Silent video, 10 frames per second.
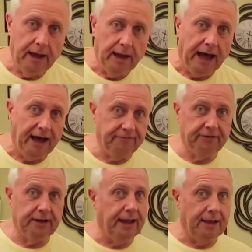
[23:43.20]
half
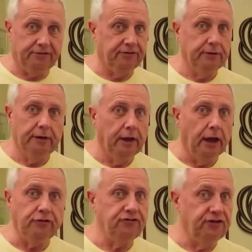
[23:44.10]
a glass
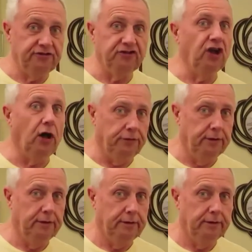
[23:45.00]
and she's gone.
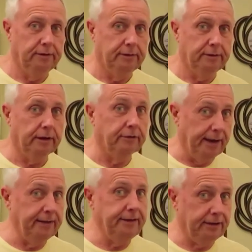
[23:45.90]
And
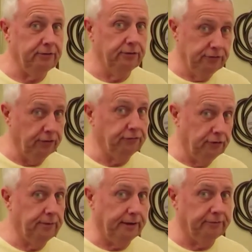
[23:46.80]
Grandad does
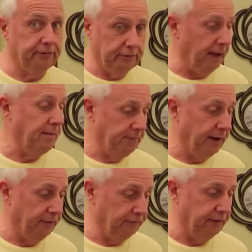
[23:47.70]
know how to
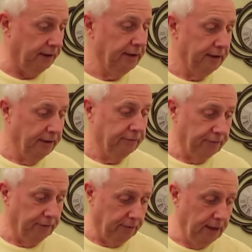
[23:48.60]
embarrass her.
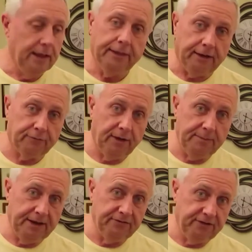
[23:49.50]
So that's why I
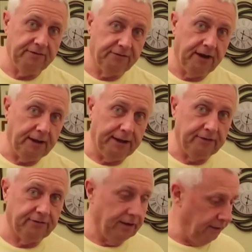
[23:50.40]
mentioned it for
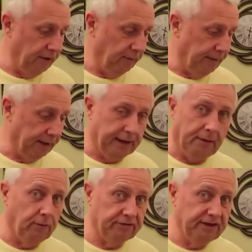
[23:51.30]
Alex and not Megan. I
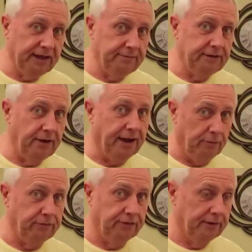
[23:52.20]
wasn't leaving her
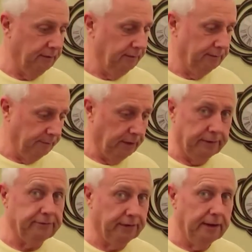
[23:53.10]
out,
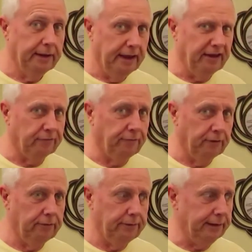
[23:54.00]
but it's
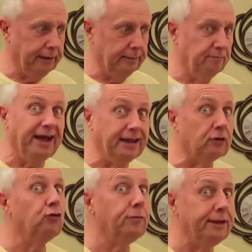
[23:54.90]
for
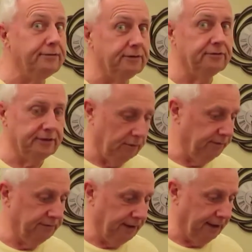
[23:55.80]
medical reasons, shall we
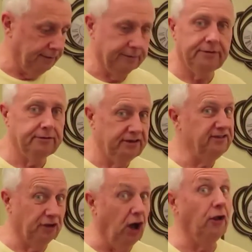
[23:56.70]
say.
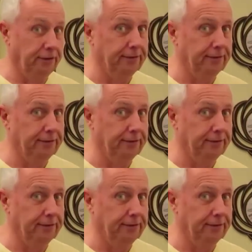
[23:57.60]
She's gone.